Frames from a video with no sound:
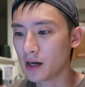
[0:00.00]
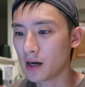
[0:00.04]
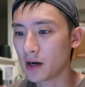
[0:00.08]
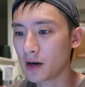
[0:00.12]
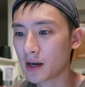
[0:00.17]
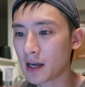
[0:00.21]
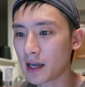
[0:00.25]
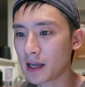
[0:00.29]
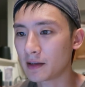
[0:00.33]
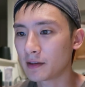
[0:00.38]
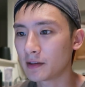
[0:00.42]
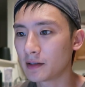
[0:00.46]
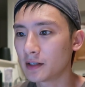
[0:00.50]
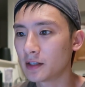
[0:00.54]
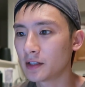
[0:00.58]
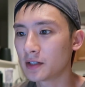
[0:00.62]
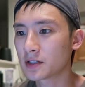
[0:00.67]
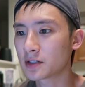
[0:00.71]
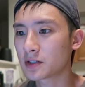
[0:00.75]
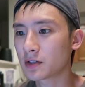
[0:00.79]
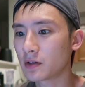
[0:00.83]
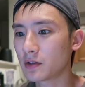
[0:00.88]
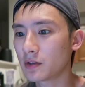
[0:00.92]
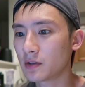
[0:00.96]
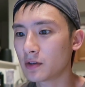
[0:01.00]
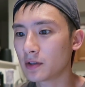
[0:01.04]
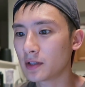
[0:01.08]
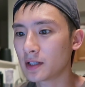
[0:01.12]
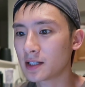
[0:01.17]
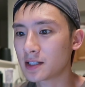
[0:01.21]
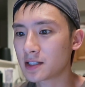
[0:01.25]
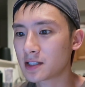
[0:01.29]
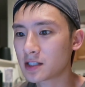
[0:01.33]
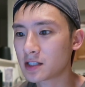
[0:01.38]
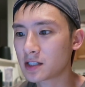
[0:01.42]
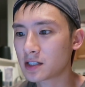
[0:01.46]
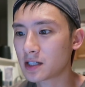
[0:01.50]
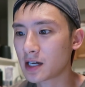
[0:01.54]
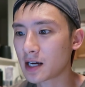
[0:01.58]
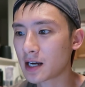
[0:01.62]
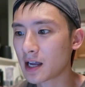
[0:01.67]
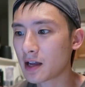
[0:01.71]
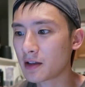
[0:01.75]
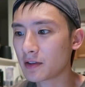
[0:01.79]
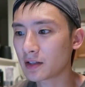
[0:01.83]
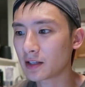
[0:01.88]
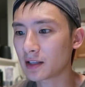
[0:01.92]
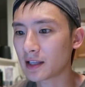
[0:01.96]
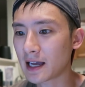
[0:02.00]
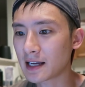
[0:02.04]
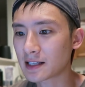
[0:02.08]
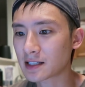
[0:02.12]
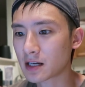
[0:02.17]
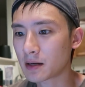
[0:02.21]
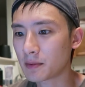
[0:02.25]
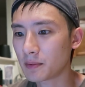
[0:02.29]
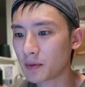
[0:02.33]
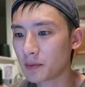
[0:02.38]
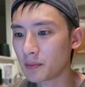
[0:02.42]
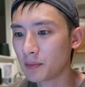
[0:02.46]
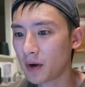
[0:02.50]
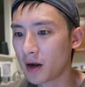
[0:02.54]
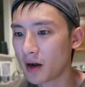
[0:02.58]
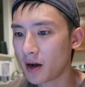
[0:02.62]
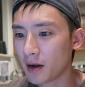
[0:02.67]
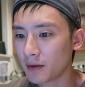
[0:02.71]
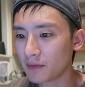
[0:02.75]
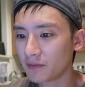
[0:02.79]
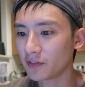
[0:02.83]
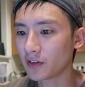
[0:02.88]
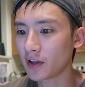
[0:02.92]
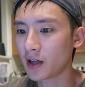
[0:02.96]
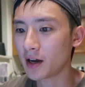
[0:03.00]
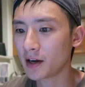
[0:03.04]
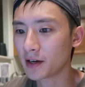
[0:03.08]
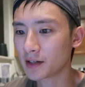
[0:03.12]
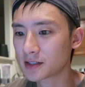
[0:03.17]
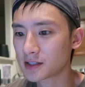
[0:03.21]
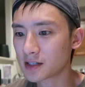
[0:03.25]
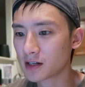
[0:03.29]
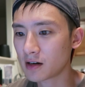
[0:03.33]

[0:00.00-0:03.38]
Okay, so let's check out the last couple of vlogs.